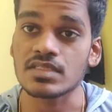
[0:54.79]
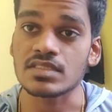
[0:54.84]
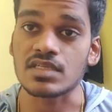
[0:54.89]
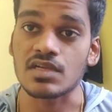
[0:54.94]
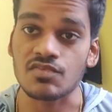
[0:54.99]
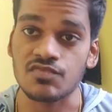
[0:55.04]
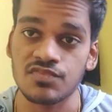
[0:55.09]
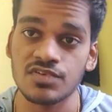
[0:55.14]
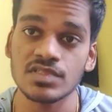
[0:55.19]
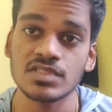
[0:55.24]

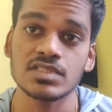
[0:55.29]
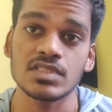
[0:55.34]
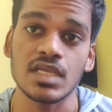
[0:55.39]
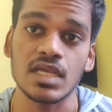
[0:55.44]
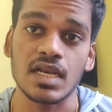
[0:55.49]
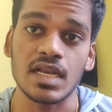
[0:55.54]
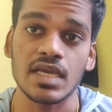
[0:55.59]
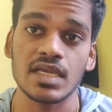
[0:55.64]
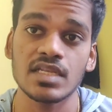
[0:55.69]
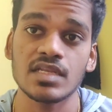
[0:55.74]
has refreshed
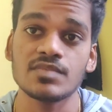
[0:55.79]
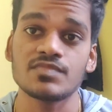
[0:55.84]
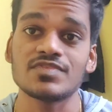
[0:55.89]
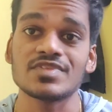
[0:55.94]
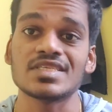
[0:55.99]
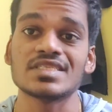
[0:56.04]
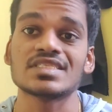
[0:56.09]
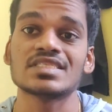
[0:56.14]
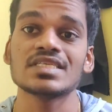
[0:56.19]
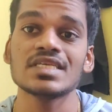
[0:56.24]
their lineup
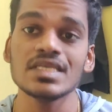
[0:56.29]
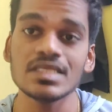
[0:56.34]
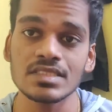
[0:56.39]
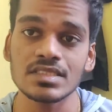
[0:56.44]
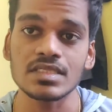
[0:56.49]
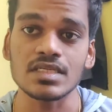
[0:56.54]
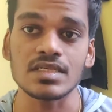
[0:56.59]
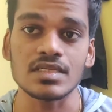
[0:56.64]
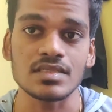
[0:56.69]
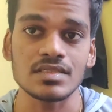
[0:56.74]
with the C
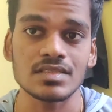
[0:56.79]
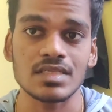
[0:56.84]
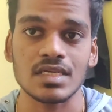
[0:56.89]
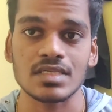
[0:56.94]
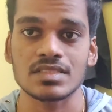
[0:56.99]
series.